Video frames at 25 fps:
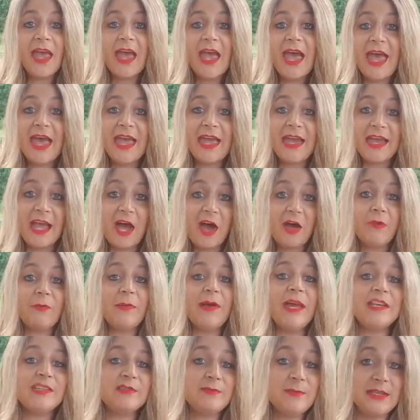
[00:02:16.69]
a
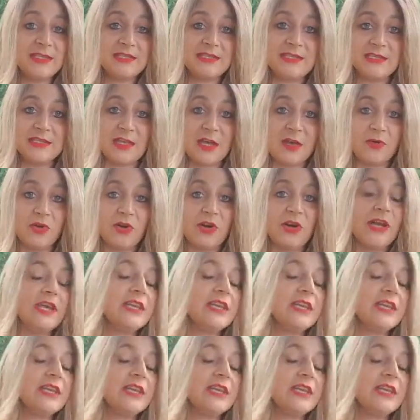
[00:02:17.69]
home-based business owner.